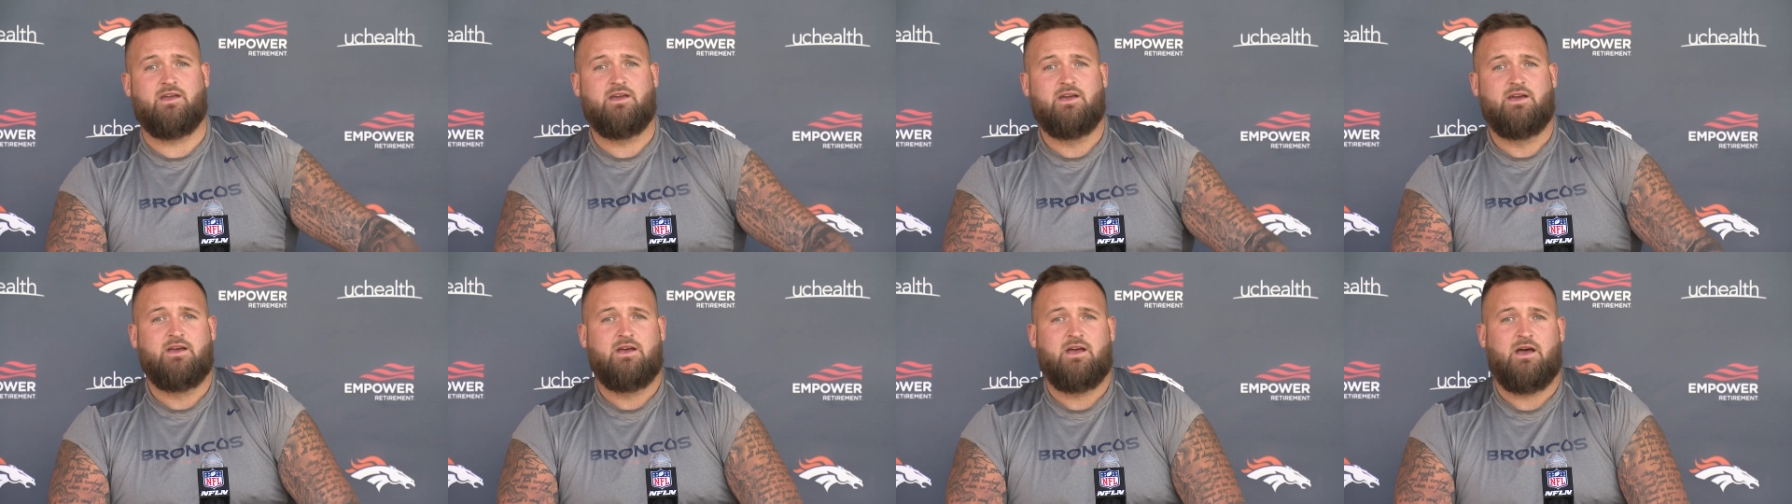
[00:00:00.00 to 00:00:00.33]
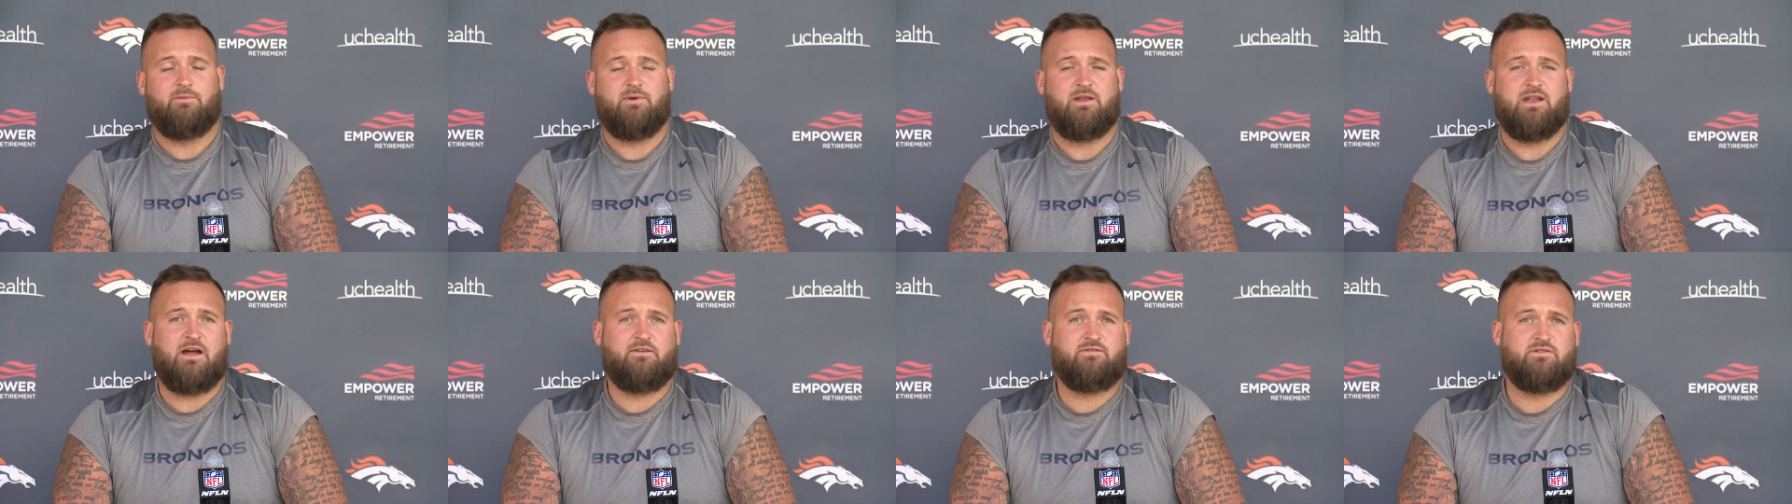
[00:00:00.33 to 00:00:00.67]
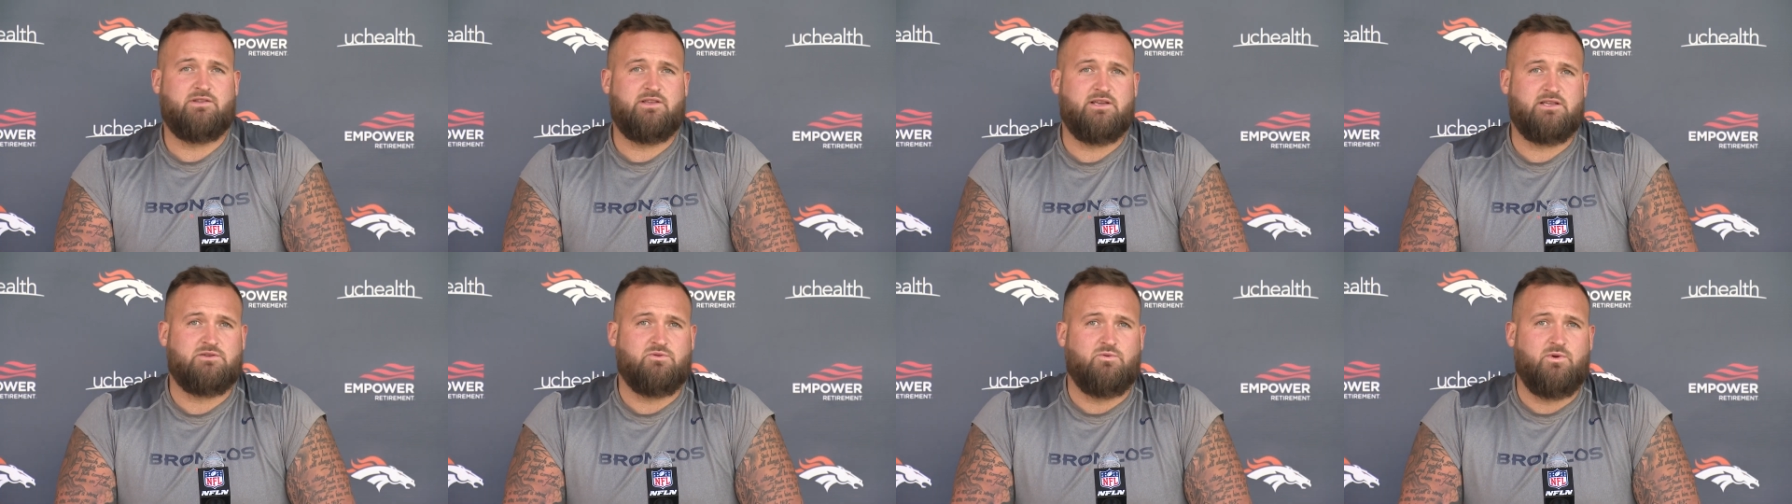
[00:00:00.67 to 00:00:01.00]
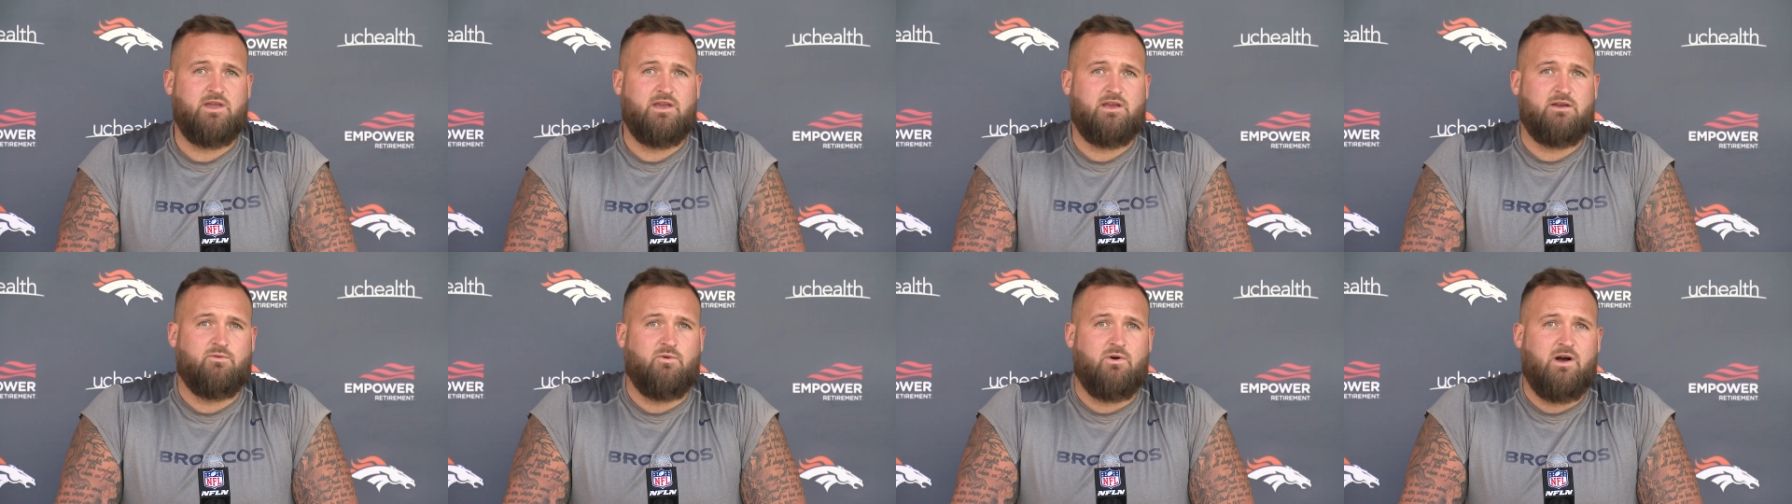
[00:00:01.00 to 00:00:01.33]
I mean, after this
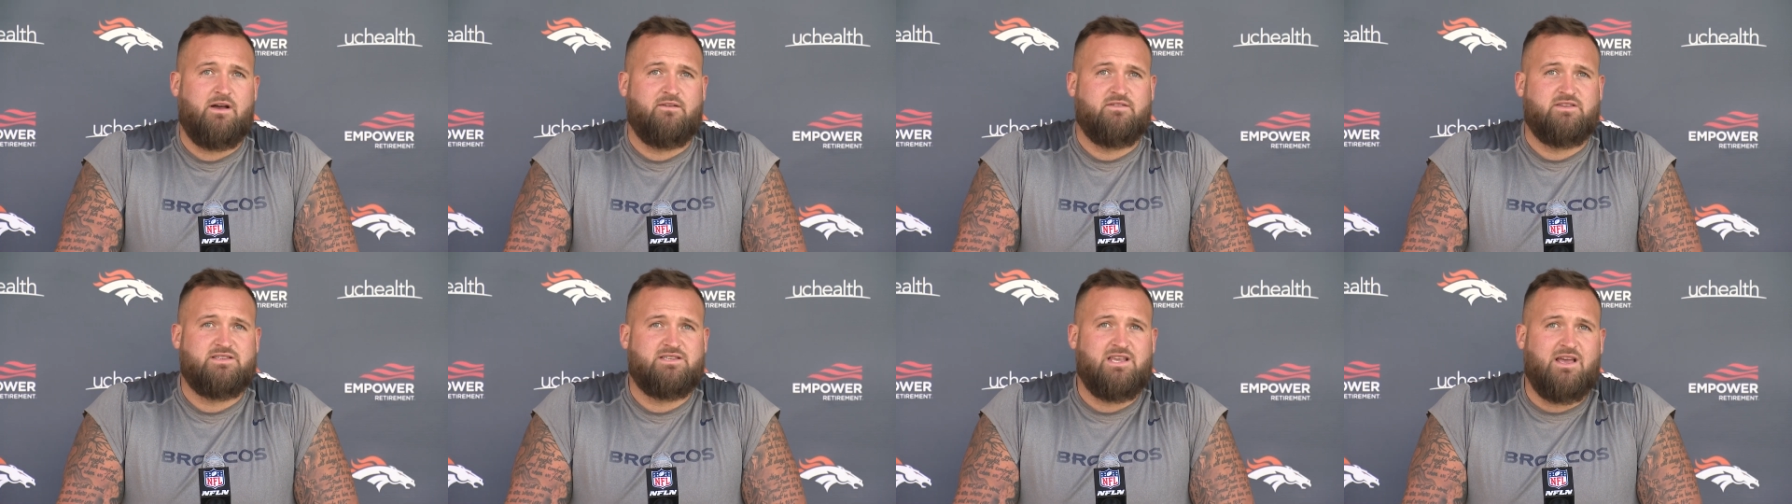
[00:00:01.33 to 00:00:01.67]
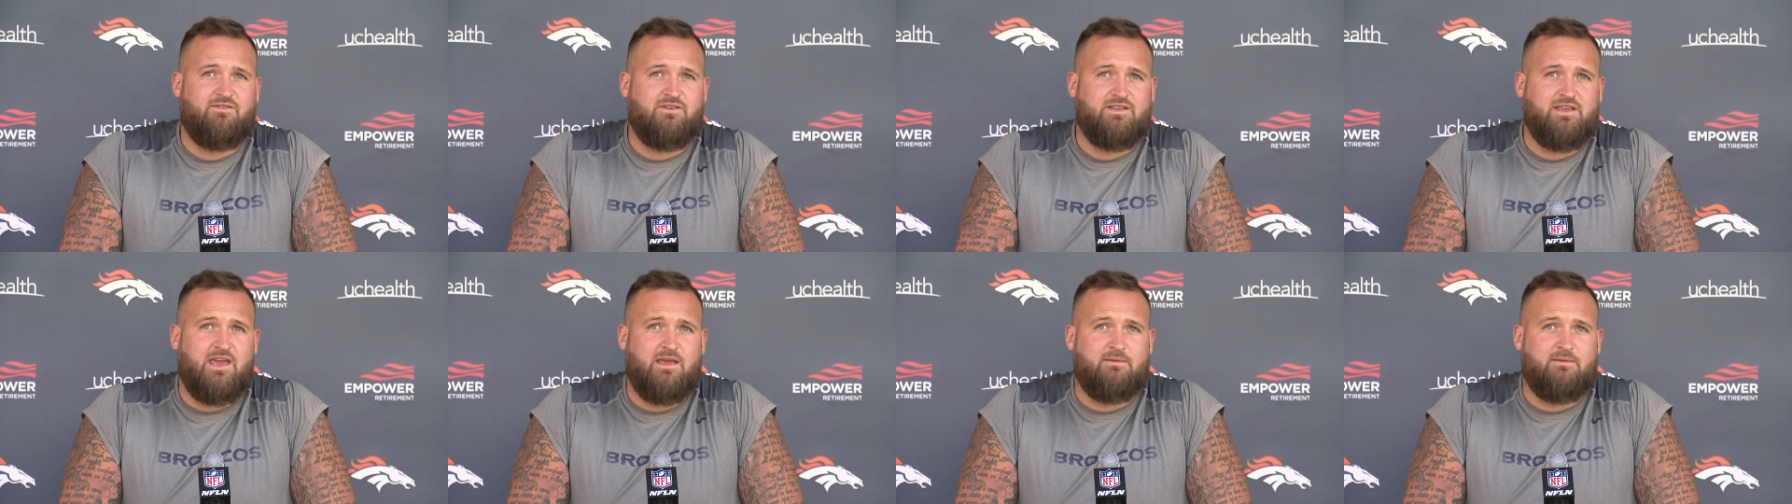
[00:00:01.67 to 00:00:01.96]
week, we'll have seven